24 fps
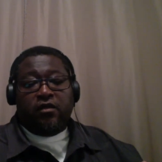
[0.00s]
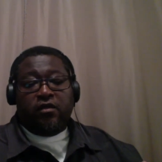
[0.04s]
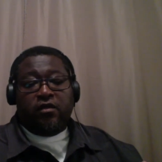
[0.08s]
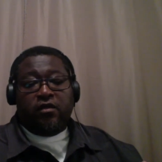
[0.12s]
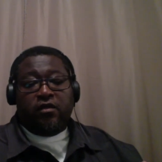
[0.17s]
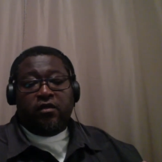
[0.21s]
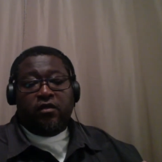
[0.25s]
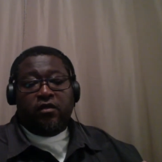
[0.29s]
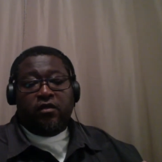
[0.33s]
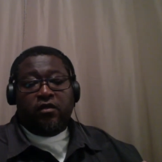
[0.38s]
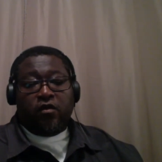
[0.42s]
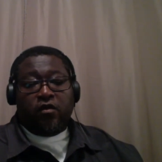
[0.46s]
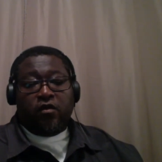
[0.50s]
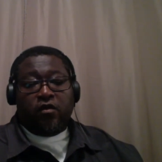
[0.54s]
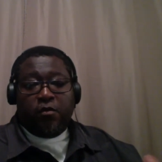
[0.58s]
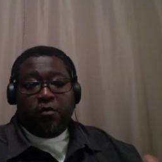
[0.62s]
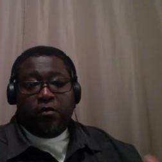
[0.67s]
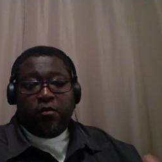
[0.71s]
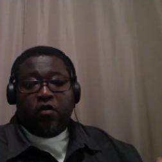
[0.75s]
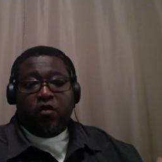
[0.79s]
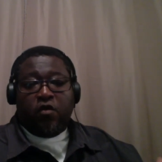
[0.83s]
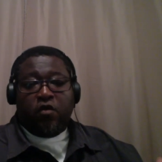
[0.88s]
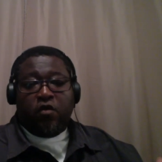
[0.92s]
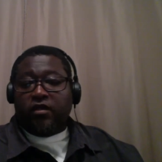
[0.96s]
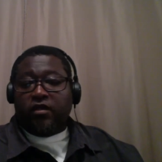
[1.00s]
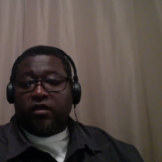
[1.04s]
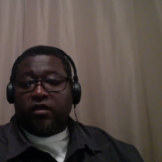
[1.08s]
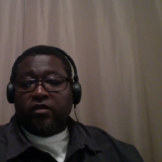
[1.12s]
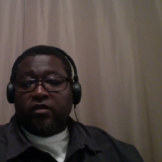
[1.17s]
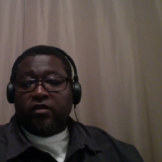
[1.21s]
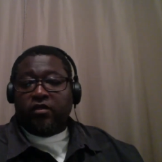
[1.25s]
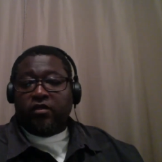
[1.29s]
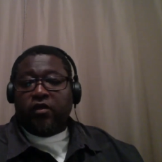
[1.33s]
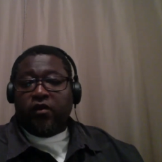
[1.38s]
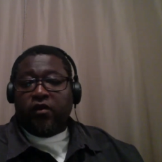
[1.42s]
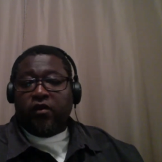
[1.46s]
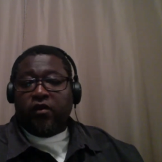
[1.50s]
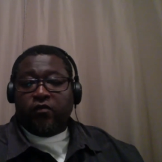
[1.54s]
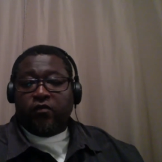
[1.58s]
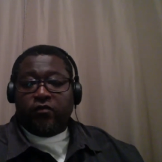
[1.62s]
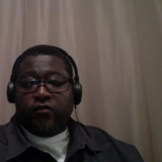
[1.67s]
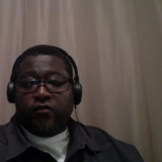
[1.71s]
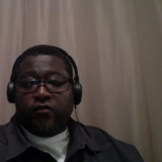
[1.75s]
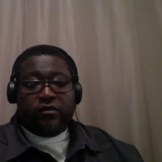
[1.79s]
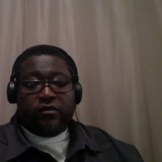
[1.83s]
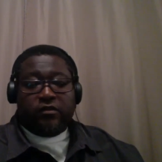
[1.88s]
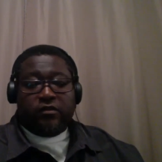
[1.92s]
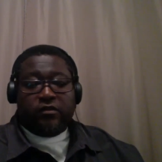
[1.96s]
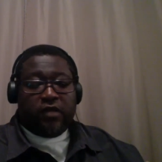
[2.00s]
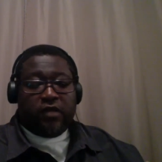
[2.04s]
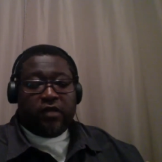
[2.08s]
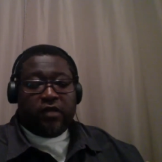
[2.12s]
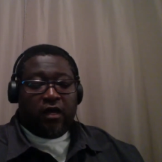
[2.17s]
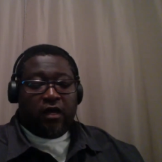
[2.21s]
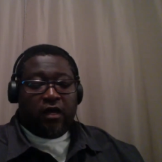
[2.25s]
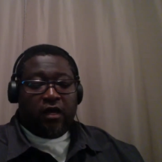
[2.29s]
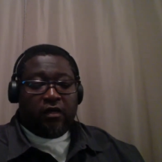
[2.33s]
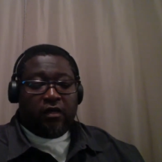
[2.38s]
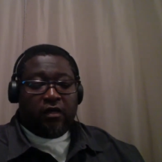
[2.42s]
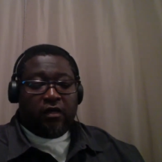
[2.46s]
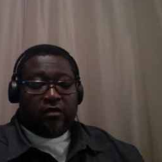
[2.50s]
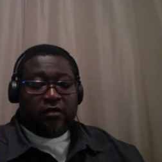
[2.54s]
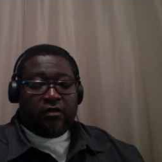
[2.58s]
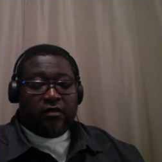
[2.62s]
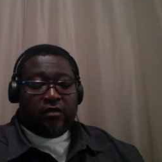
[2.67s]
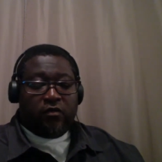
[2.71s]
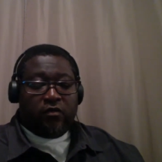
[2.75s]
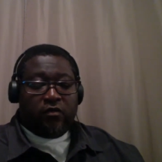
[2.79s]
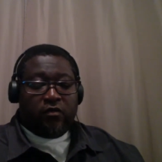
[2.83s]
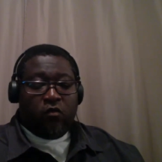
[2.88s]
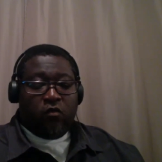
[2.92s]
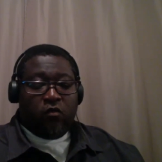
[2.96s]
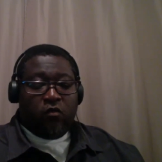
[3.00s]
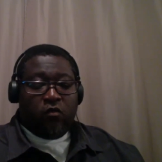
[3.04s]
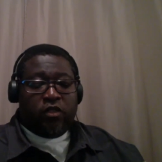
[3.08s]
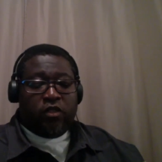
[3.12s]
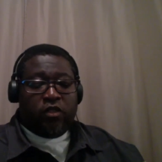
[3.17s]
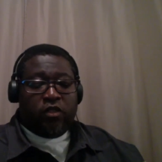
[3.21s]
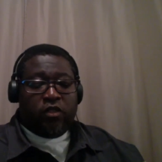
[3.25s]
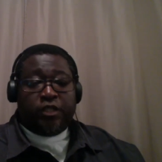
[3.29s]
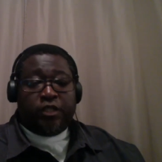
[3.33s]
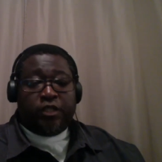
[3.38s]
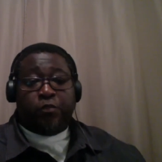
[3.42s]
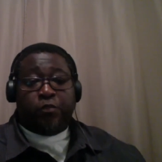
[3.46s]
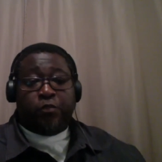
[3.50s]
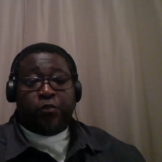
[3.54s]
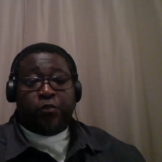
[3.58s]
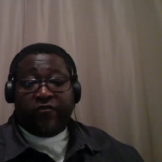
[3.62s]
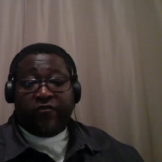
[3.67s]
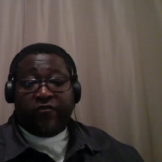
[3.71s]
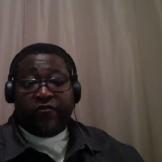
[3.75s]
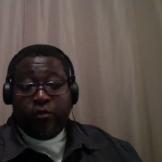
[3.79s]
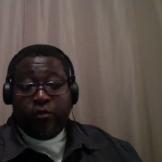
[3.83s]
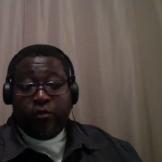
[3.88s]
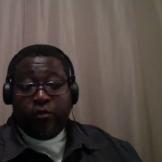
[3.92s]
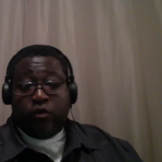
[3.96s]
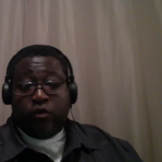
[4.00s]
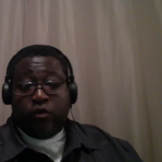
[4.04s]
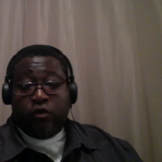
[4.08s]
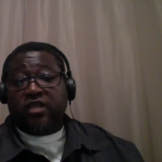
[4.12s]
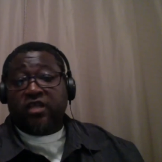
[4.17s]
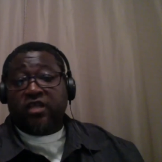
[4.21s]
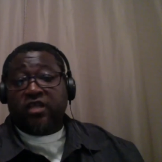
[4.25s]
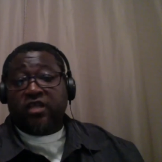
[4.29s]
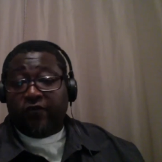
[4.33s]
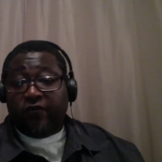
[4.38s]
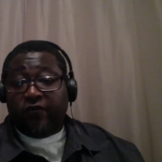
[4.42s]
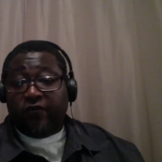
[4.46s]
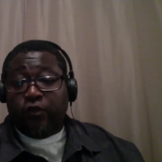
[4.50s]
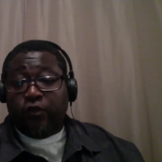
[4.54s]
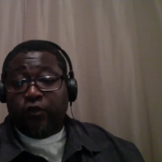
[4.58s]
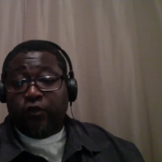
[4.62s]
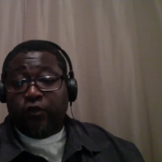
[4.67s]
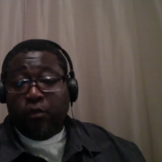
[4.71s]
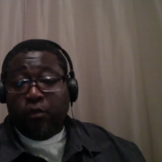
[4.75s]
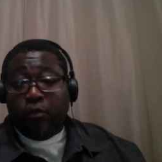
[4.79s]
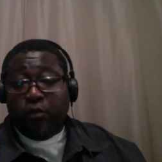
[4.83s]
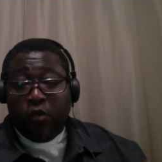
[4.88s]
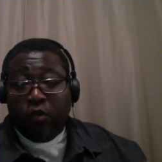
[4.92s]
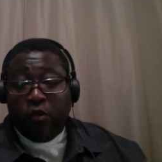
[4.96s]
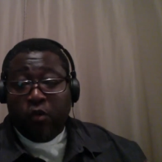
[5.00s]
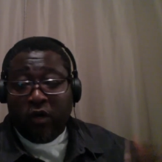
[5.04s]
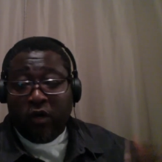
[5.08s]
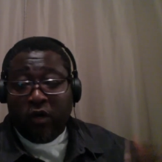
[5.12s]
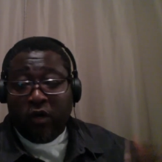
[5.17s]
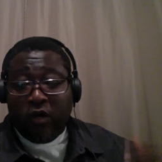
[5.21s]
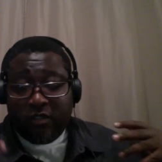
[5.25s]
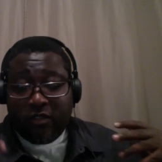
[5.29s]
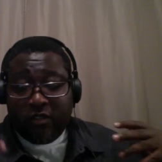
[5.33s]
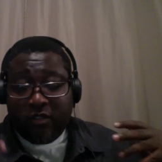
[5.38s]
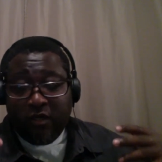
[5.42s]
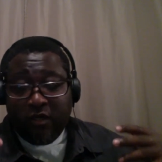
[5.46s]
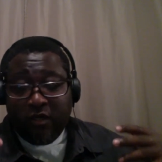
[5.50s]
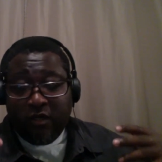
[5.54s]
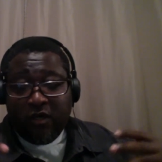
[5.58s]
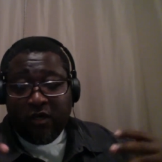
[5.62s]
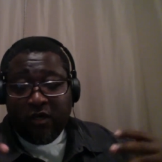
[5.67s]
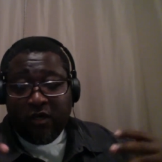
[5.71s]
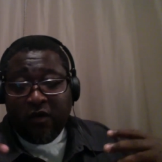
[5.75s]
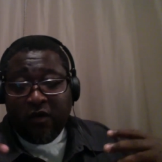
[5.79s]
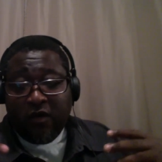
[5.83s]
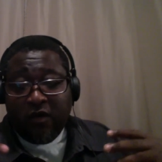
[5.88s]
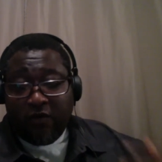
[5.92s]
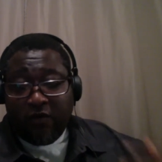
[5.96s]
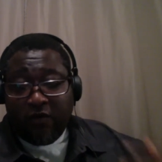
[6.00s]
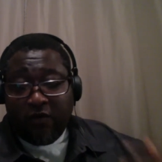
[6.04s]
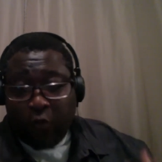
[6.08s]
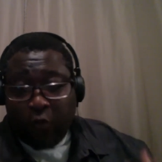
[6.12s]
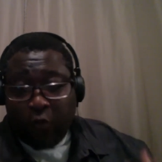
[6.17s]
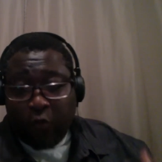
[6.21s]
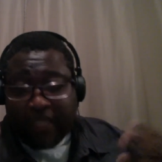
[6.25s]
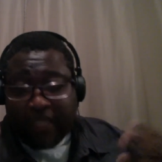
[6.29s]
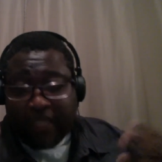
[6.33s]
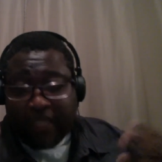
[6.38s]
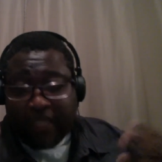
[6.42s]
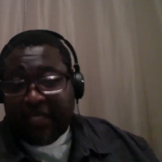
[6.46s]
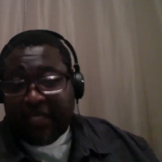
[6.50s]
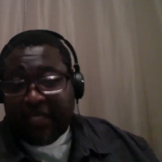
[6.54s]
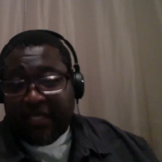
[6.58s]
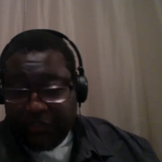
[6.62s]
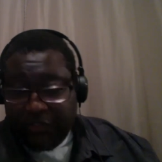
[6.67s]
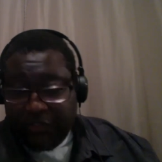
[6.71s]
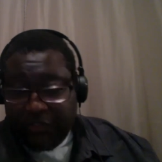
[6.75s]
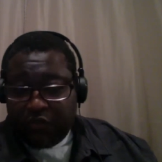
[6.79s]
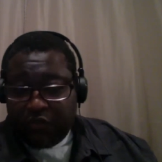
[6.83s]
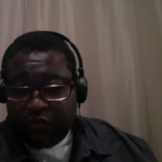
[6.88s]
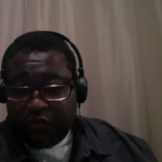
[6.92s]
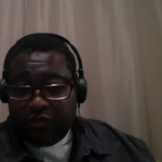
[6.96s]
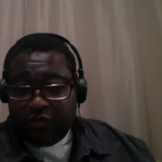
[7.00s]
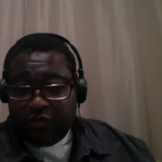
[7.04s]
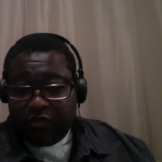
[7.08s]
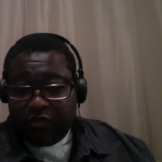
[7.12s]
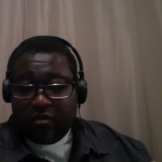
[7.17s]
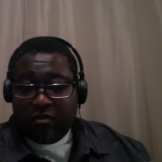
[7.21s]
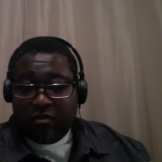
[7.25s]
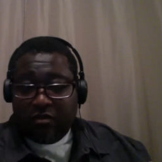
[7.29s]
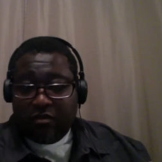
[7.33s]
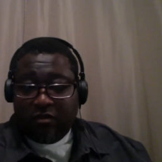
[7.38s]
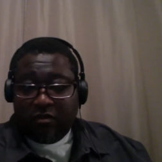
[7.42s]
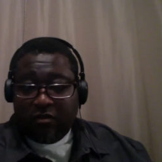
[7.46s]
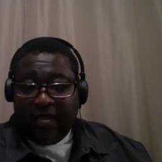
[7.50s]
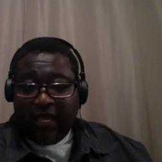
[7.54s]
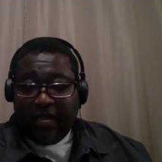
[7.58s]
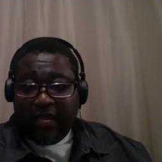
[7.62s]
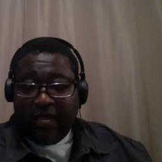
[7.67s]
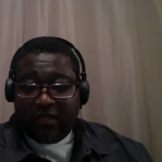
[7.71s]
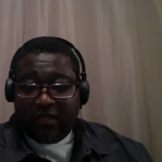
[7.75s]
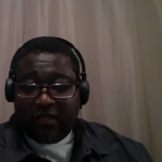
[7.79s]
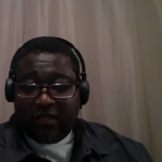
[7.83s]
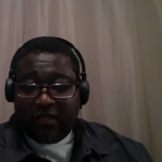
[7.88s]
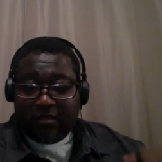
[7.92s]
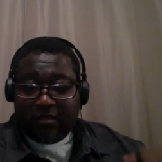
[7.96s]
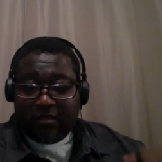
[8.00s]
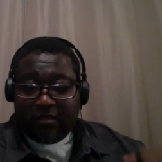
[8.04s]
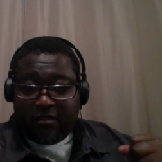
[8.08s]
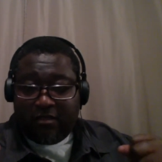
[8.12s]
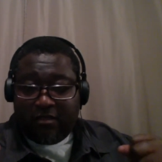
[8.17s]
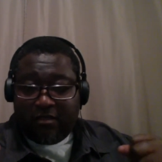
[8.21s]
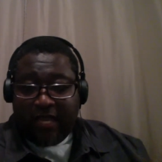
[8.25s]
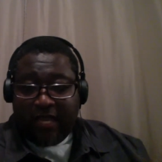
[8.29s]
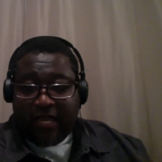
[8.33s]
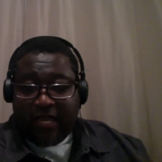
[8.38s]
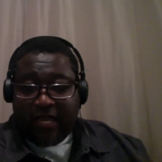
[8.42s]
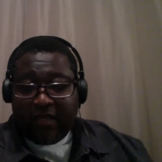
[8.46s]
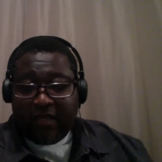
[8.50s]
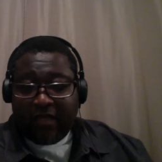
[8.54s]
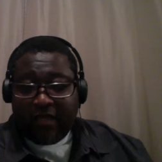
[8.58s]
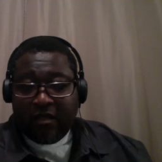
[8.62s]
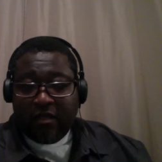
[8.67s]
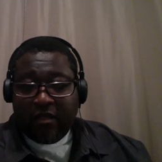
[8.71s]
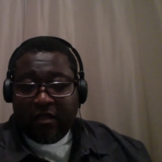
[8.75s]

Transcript: you know, come on, you know, uh, what do you expect from yourself? You were born of greatness, mm. like take